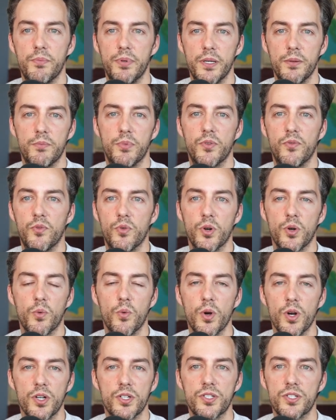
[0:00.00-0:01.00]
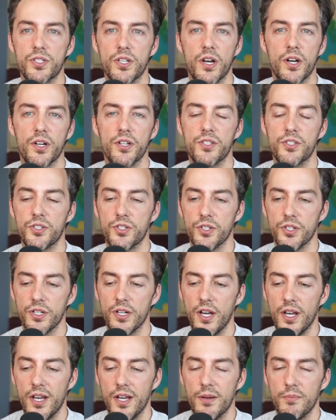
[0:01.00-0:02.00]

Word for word: bit before work starts or